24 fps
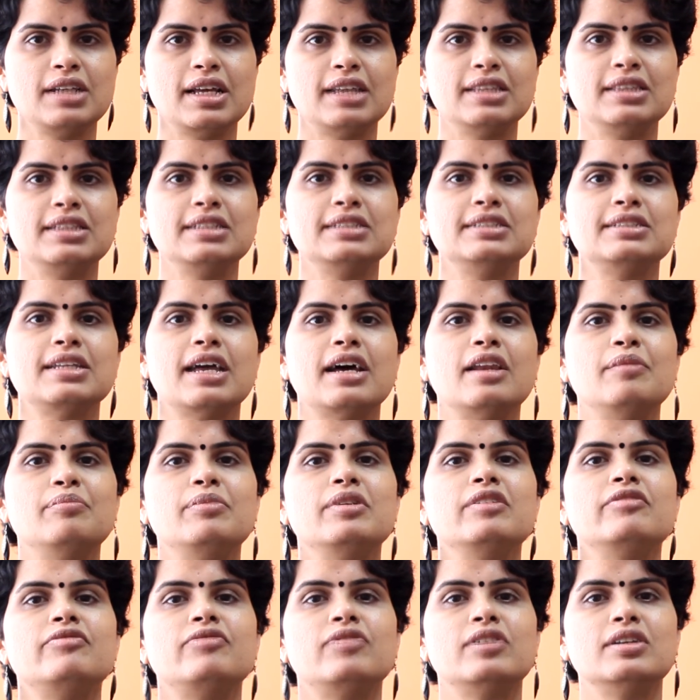and this can
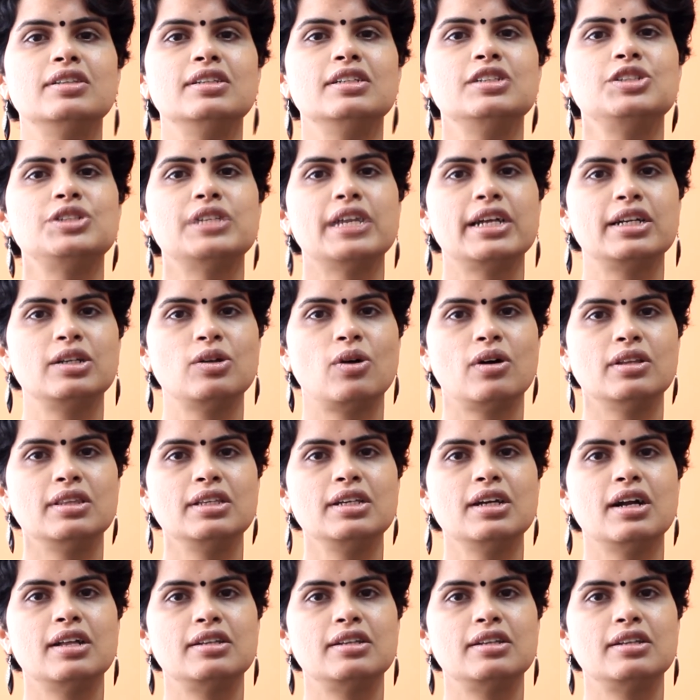be further checked on the